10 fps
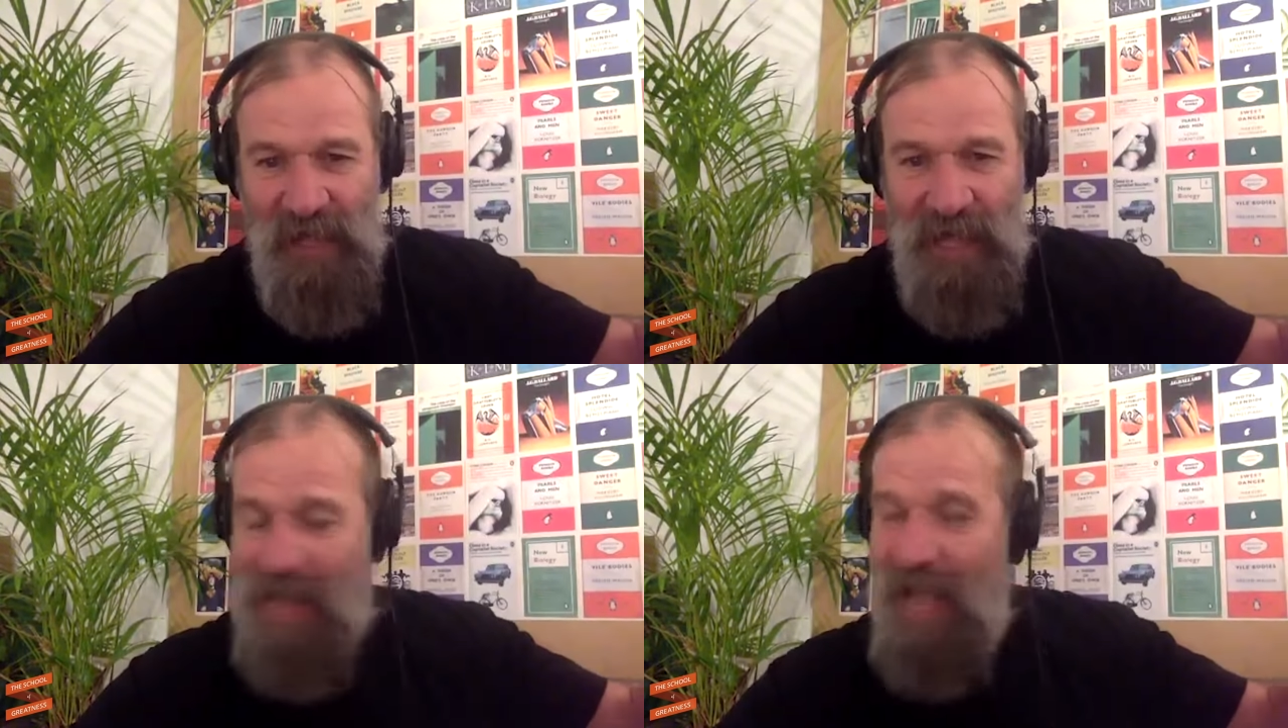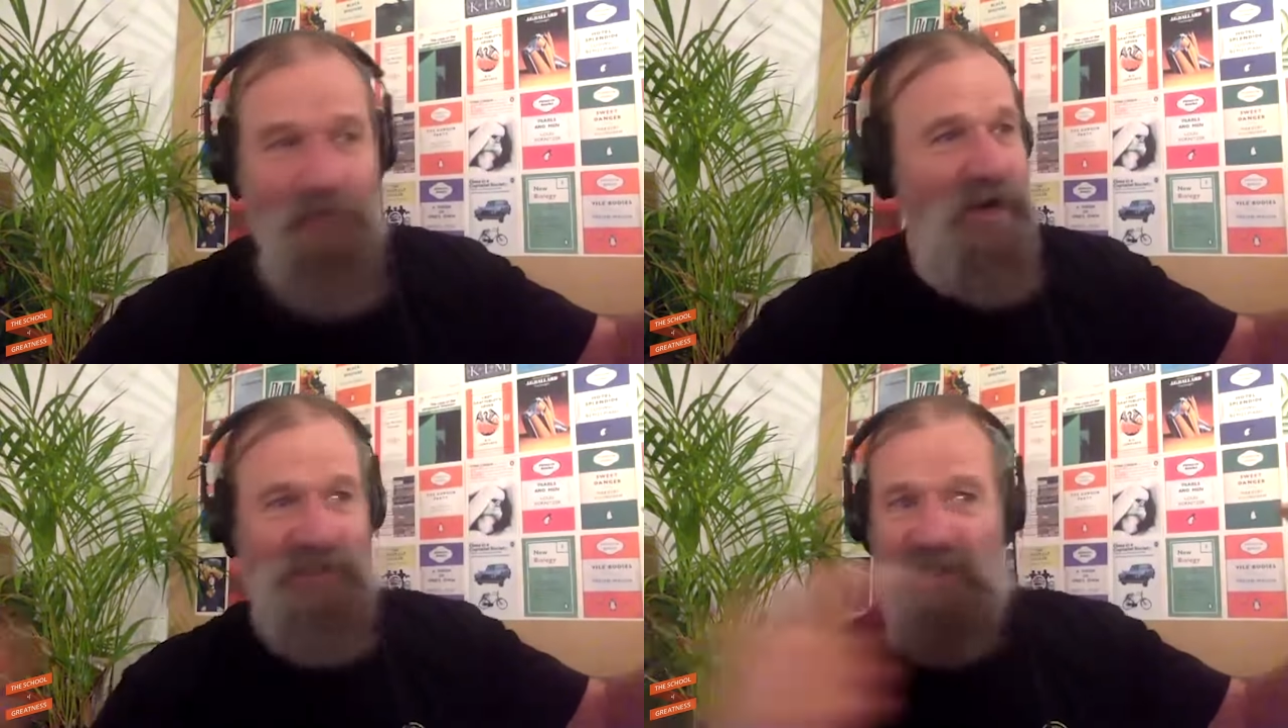And I
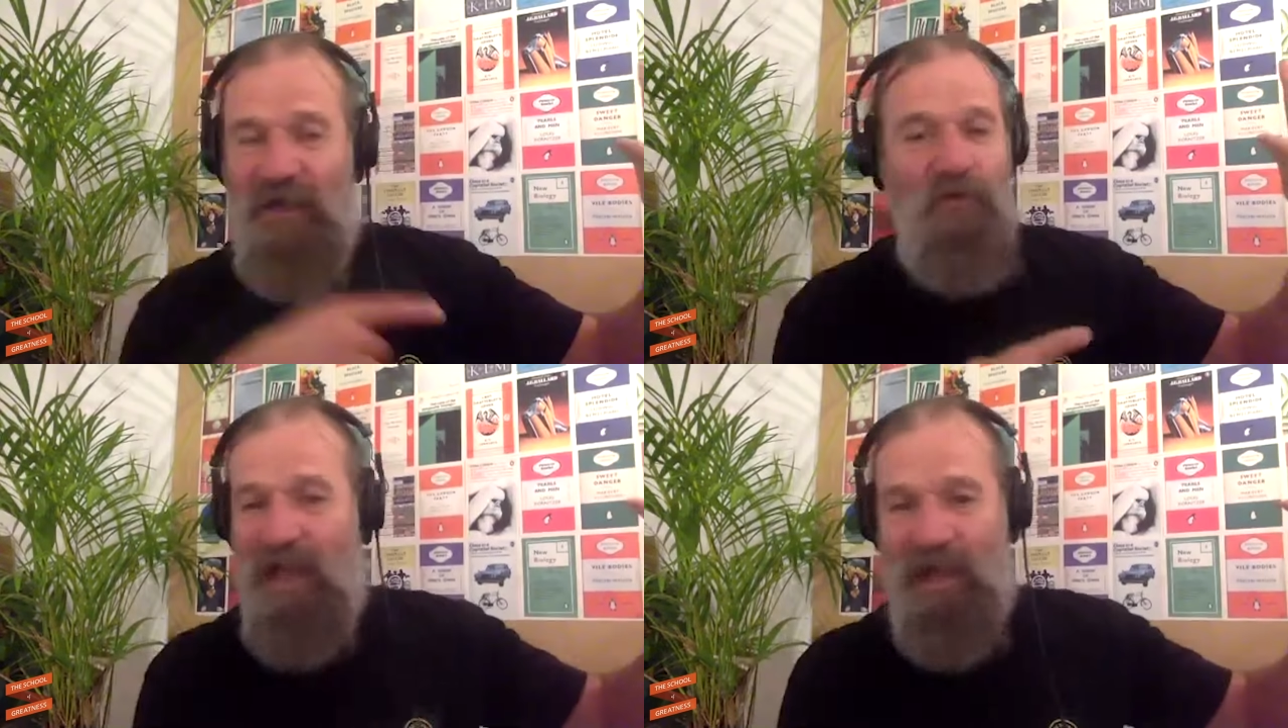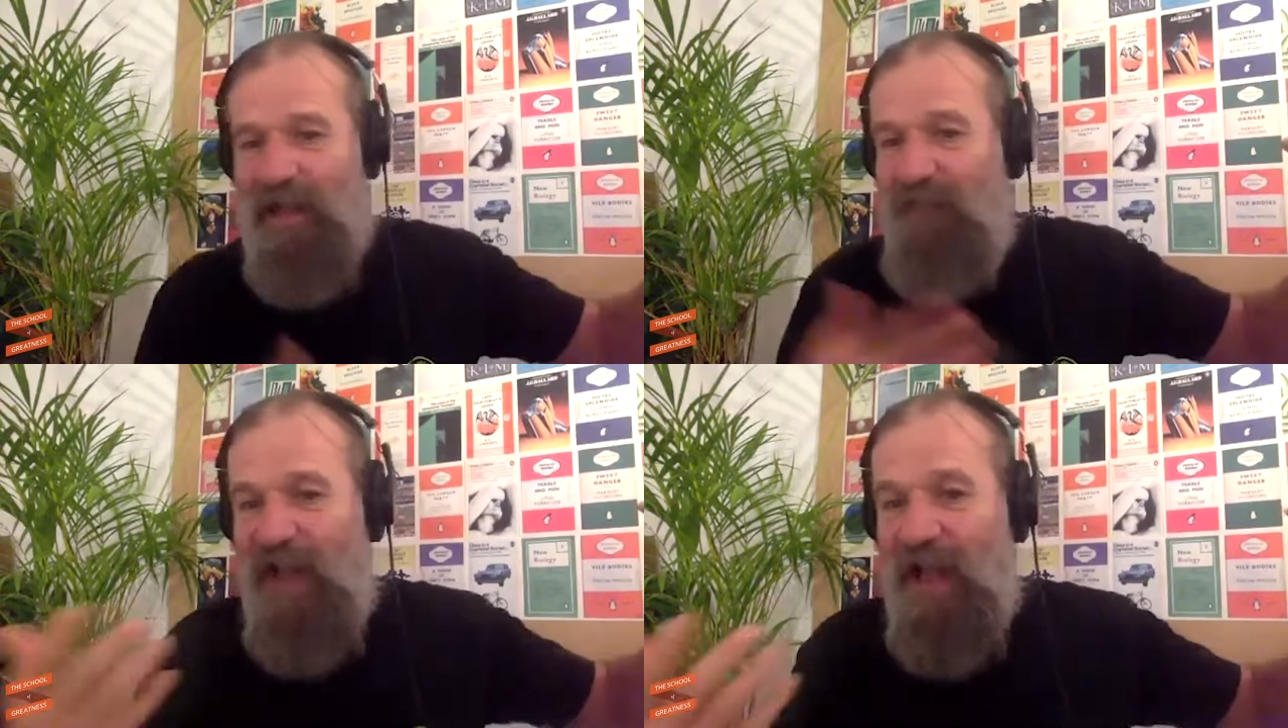wasn't aware
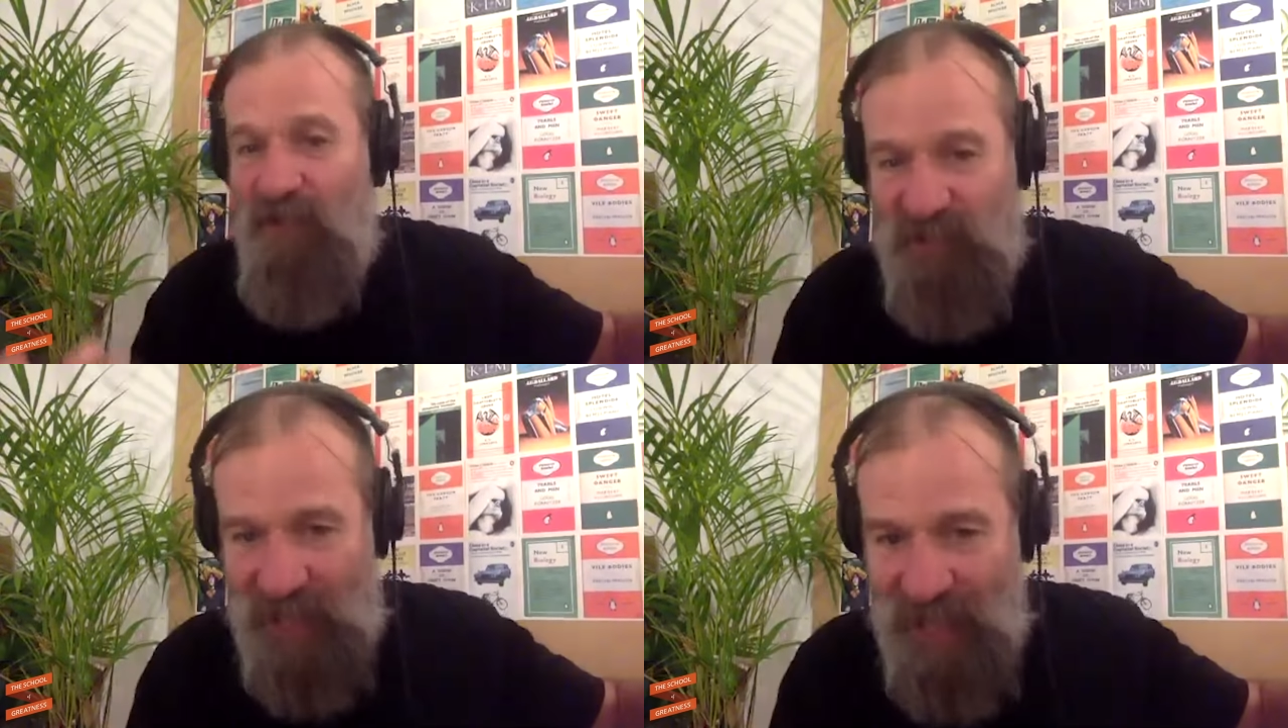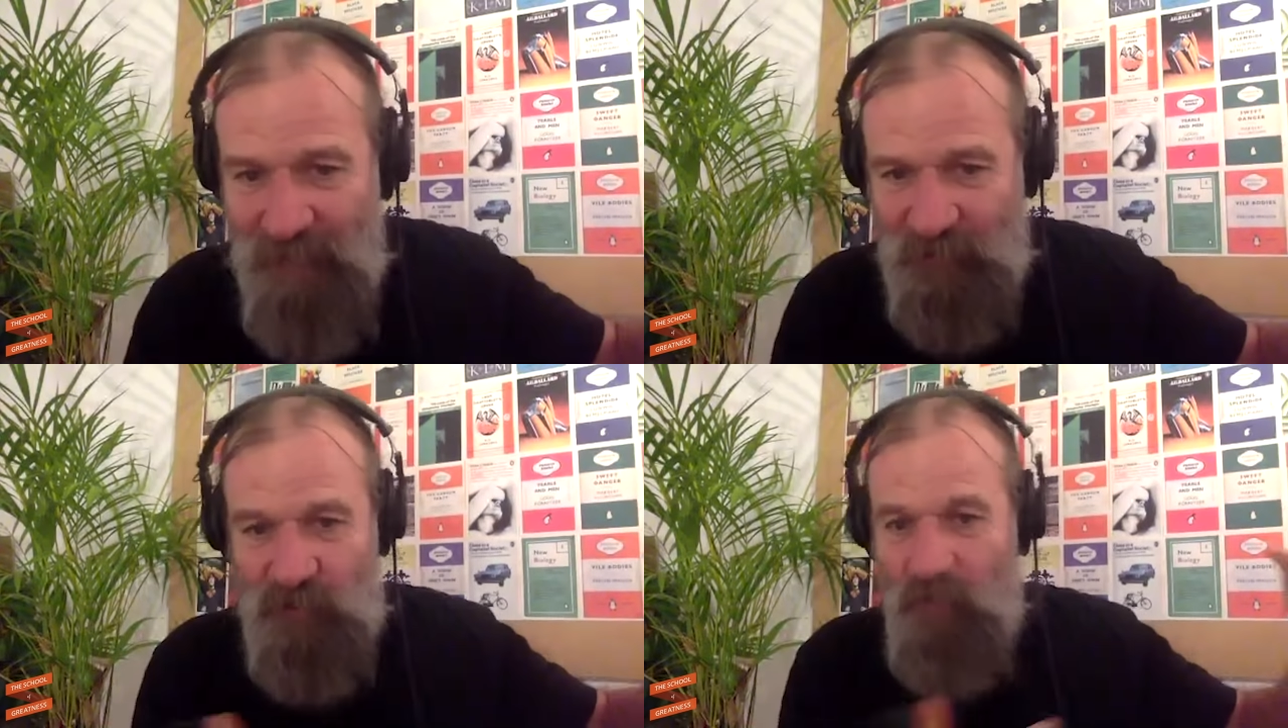if I was
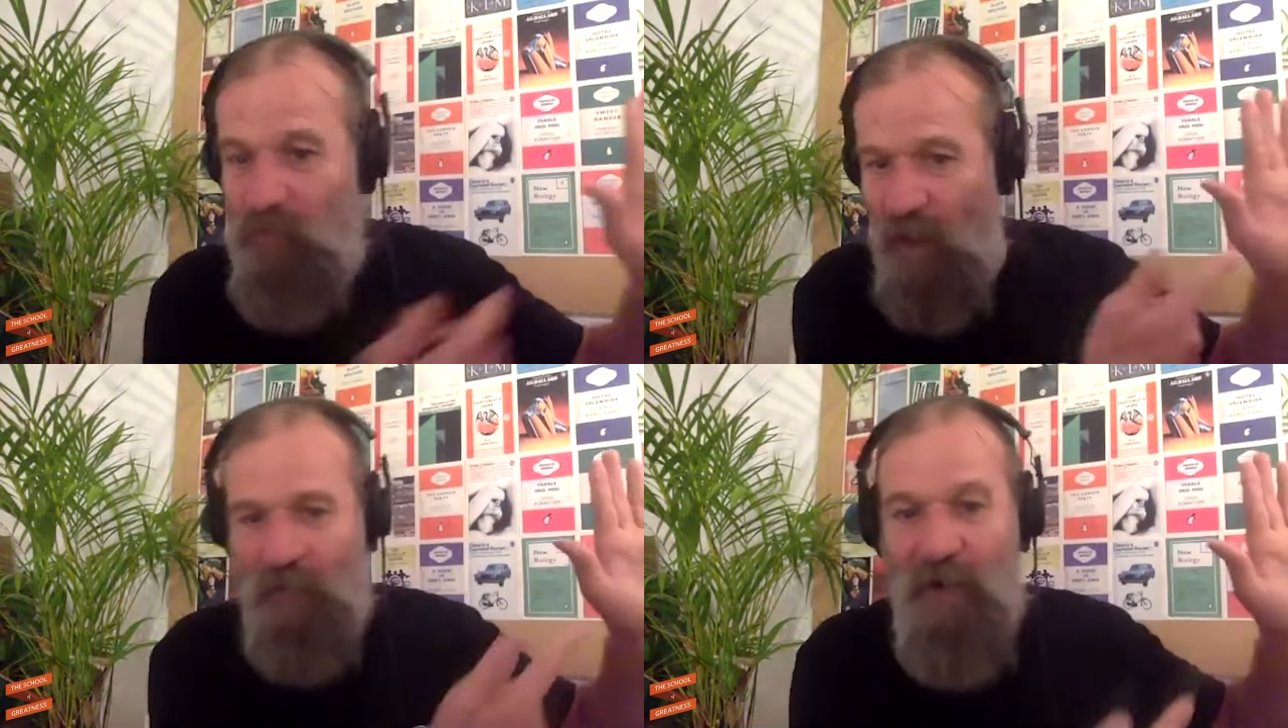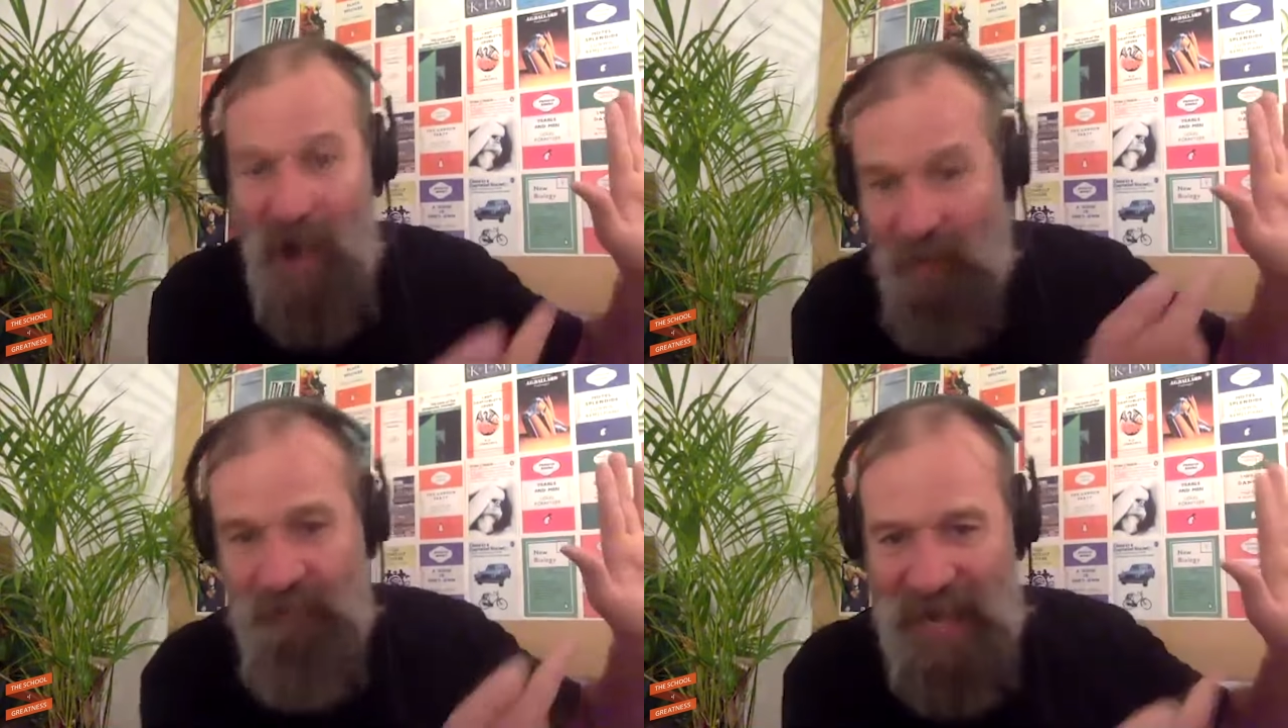able to warm
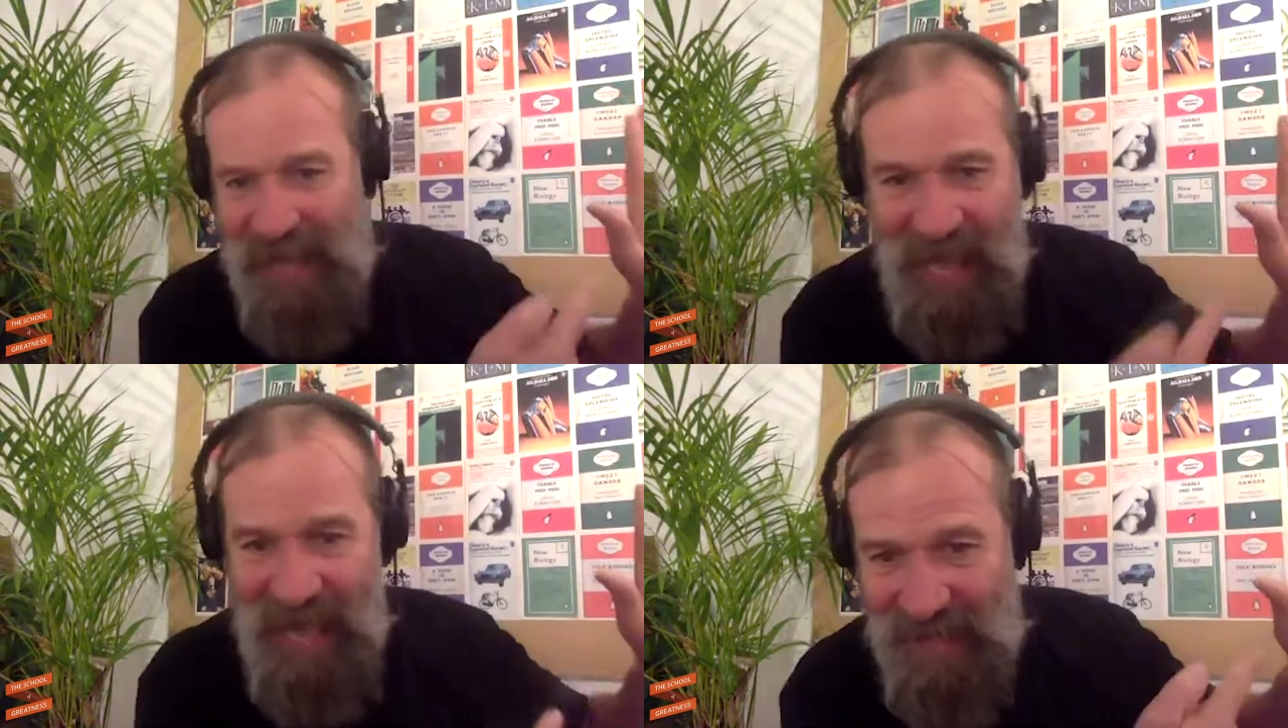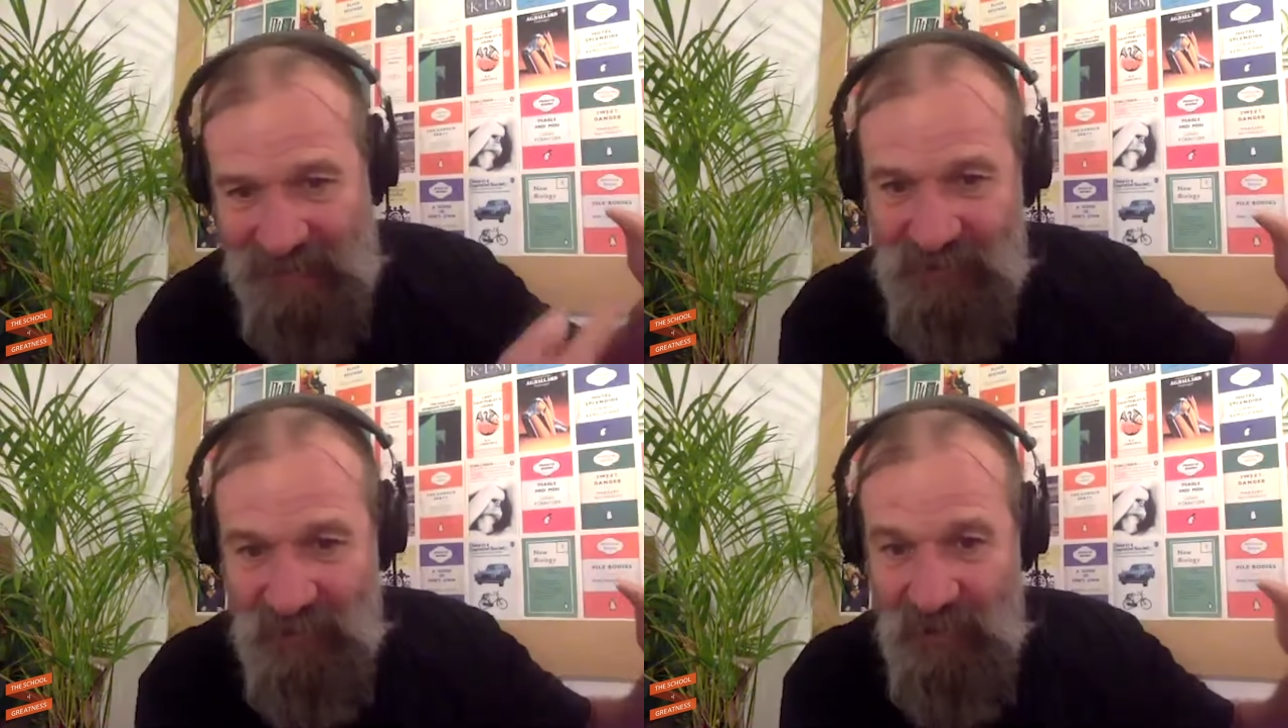up my hand.